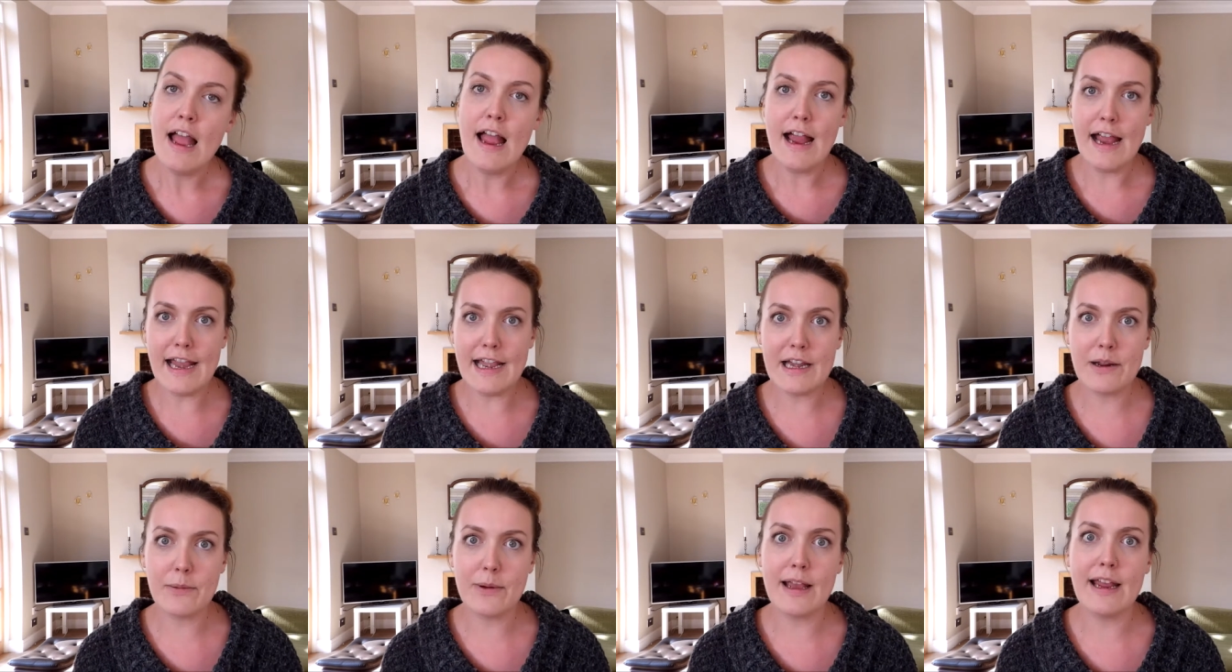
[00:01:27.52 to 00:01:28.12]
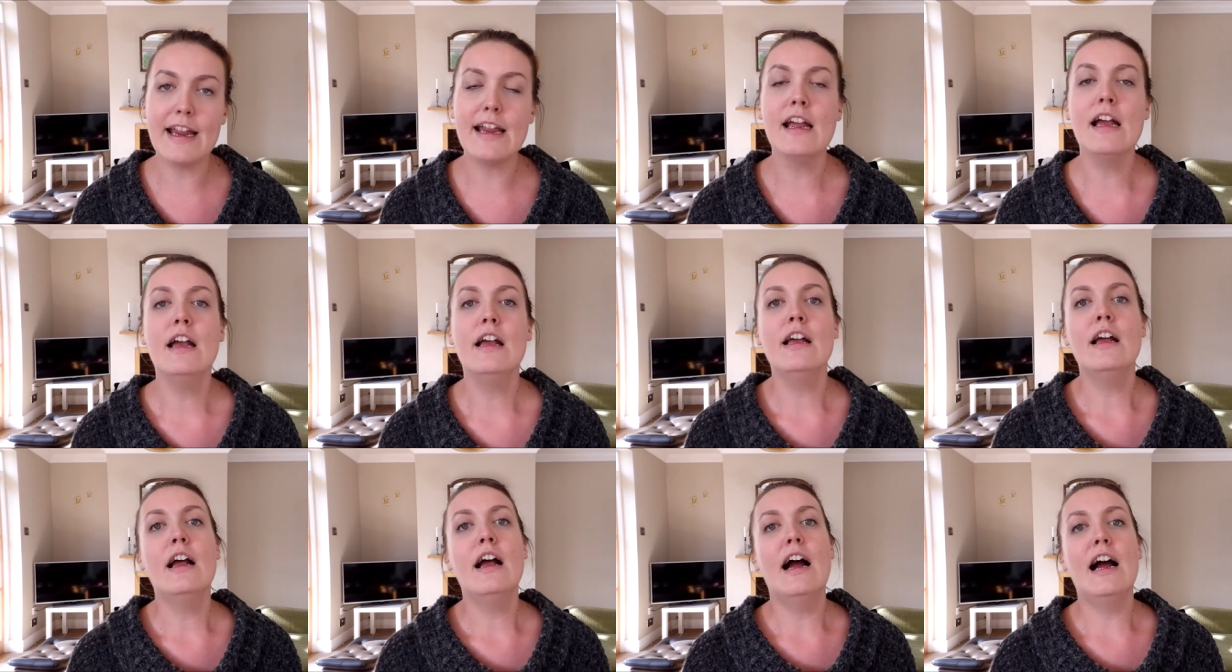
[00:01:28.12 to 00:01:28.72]
Anyway,
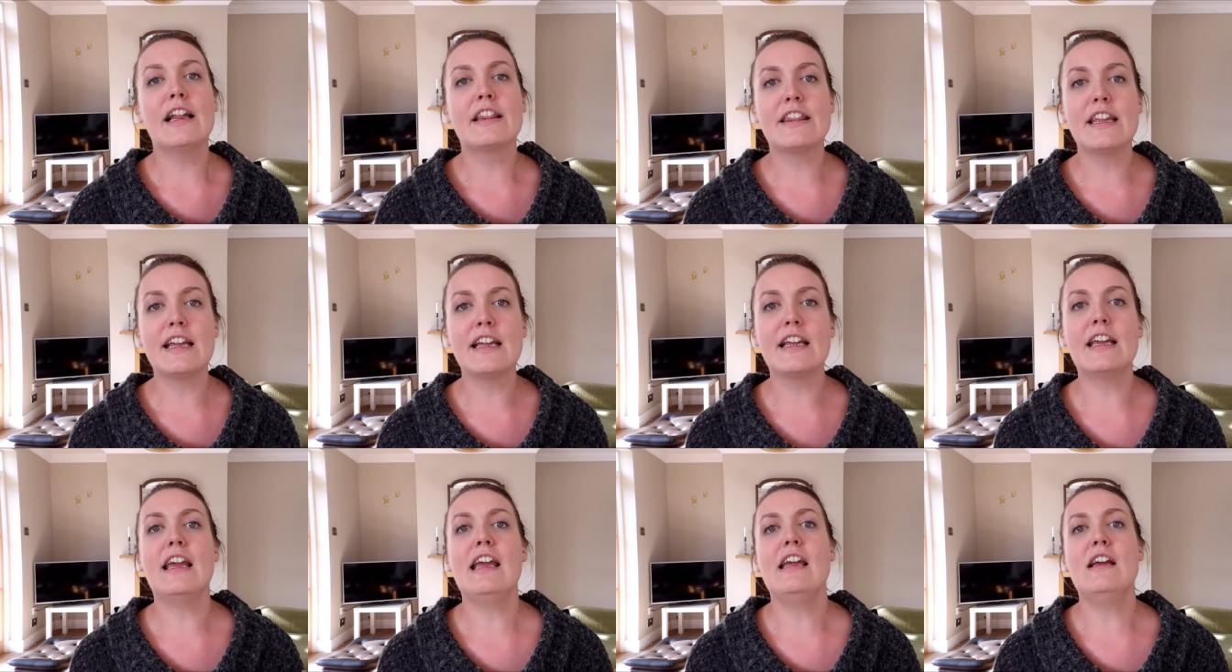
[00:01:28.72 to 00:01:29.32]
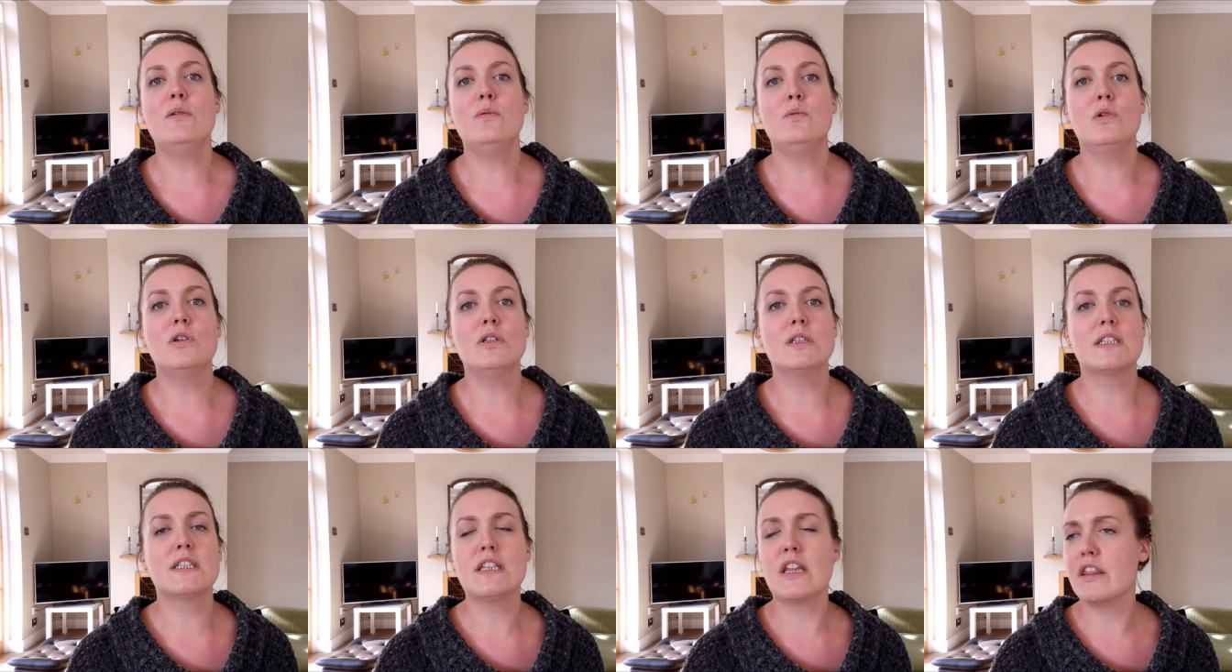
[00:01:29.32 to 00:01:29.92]
I think it
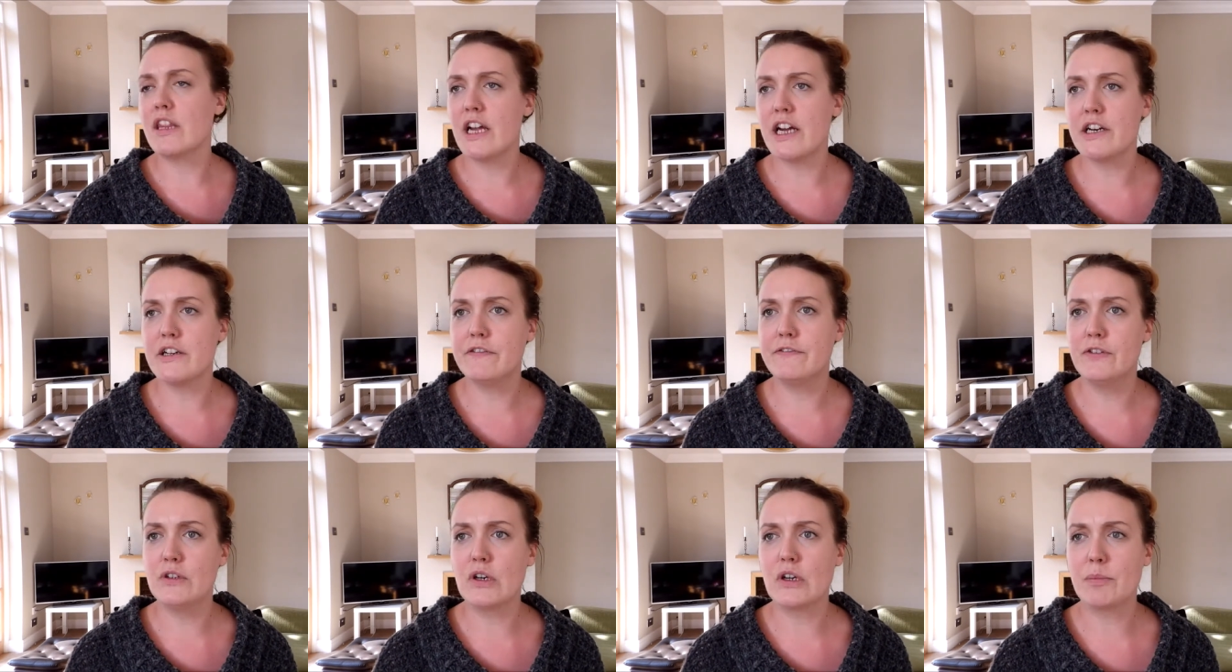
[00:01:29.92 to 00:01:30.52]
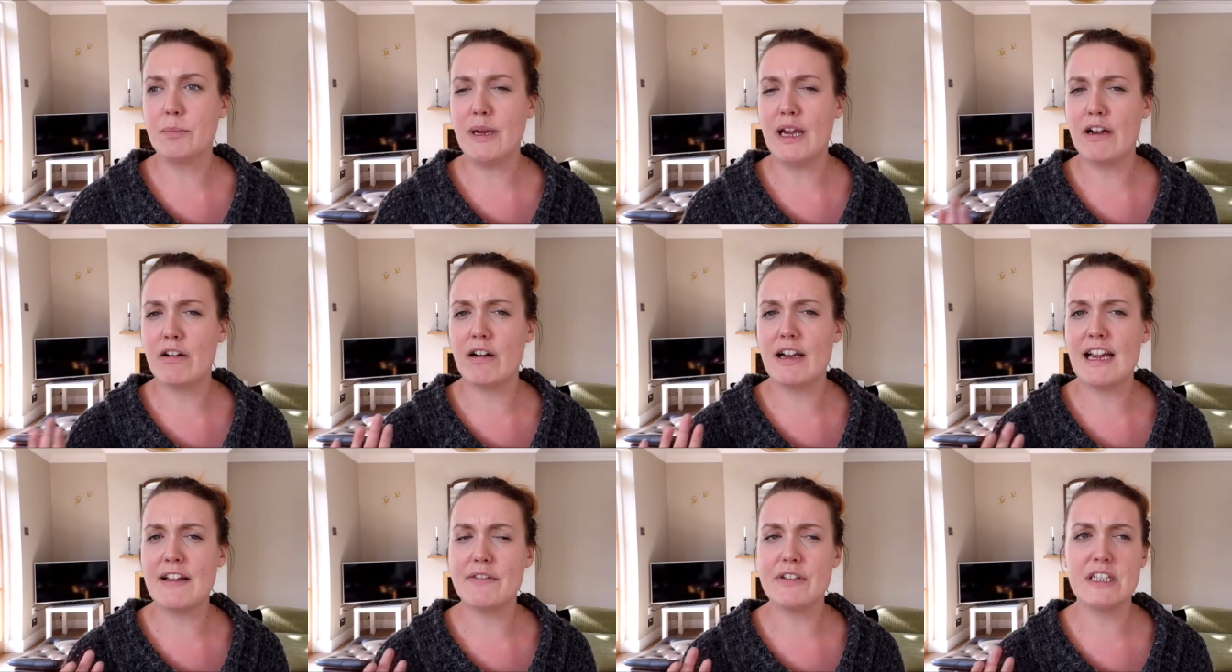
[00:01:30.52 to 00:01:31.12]
was the third or fourth beer
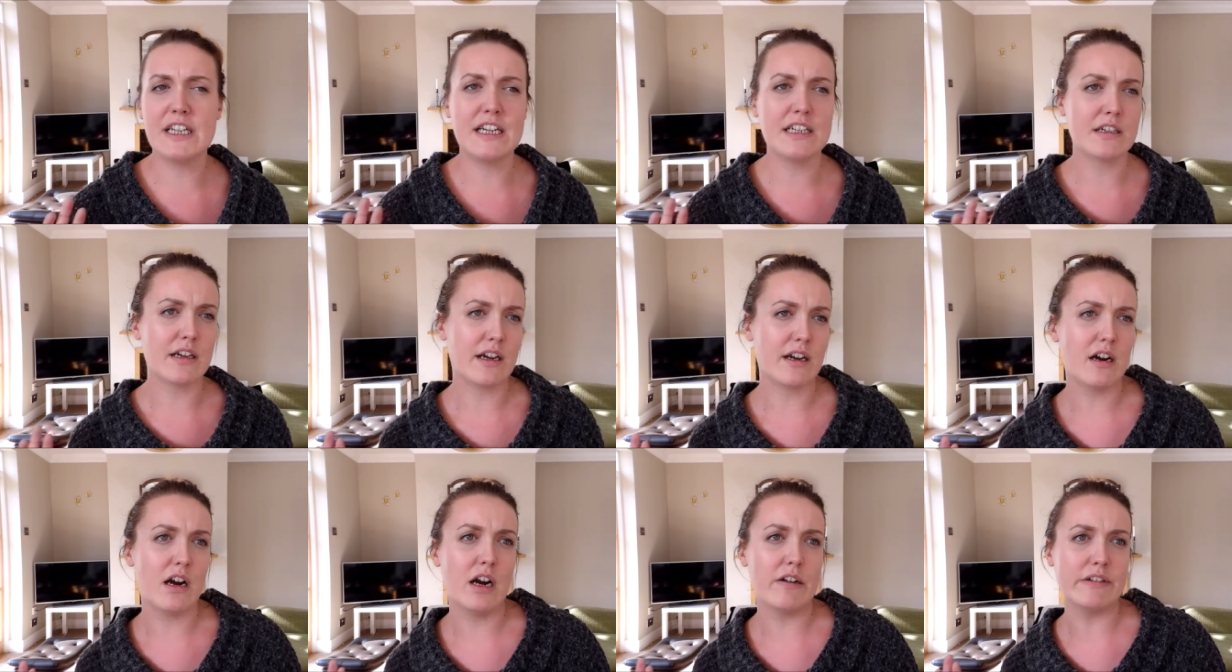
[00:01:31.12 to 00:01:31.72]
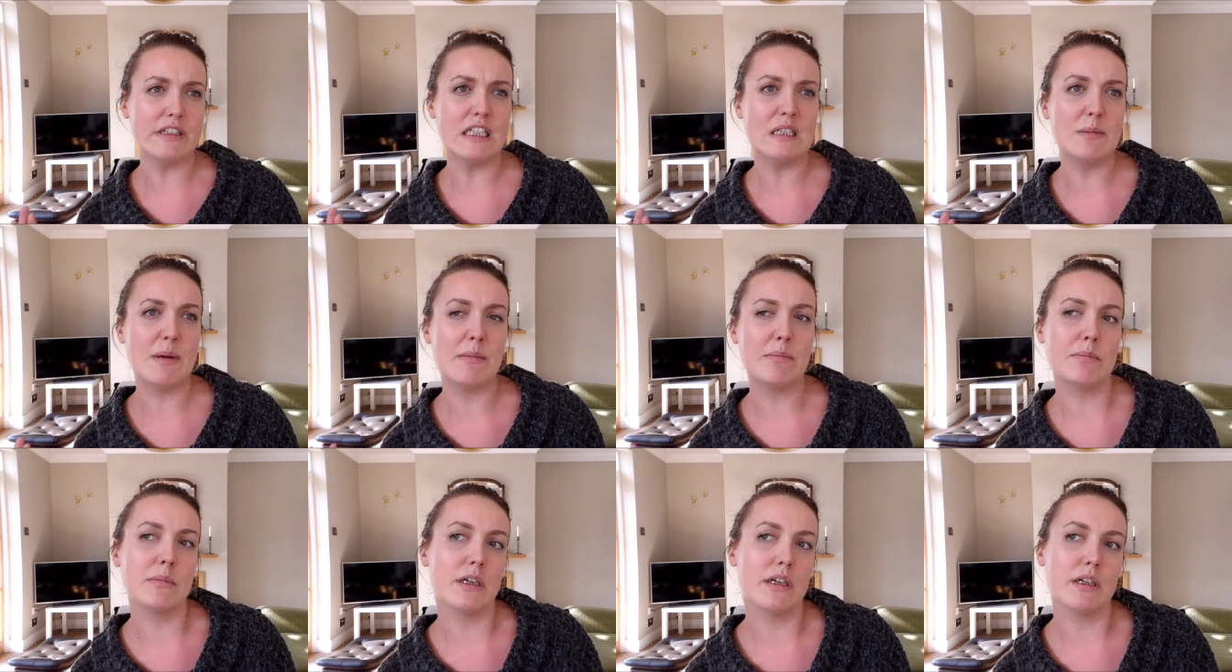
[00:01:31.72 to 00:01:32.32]
I ever did. I can't really
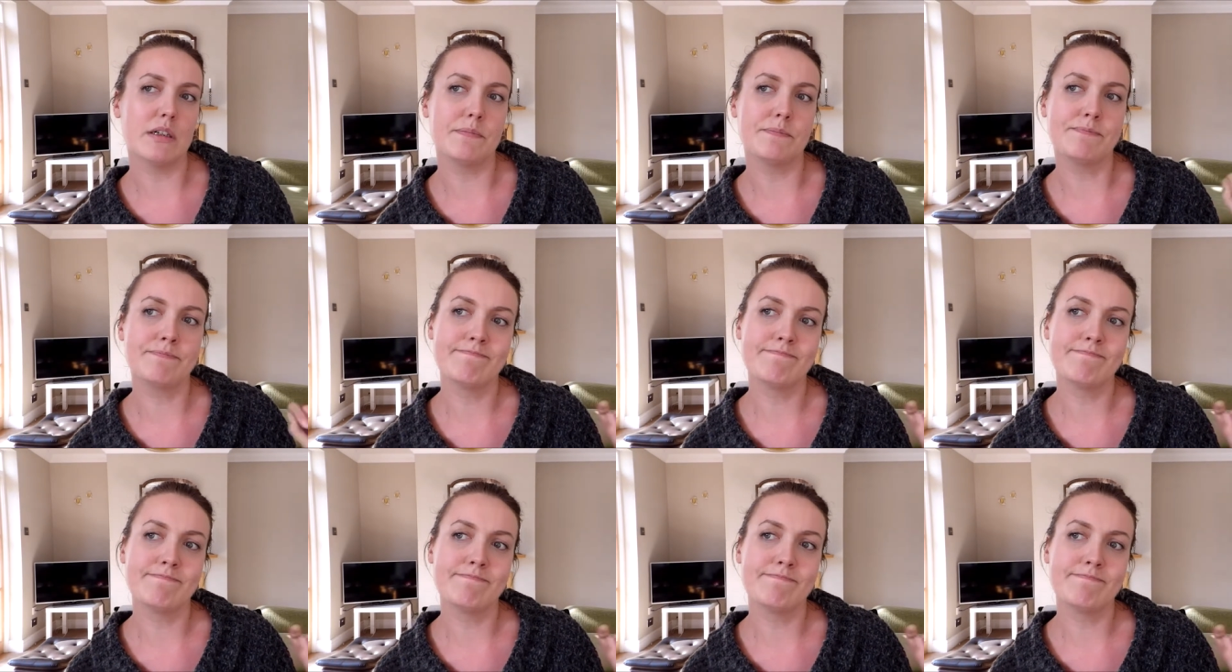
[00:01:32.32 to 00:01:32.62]
remember.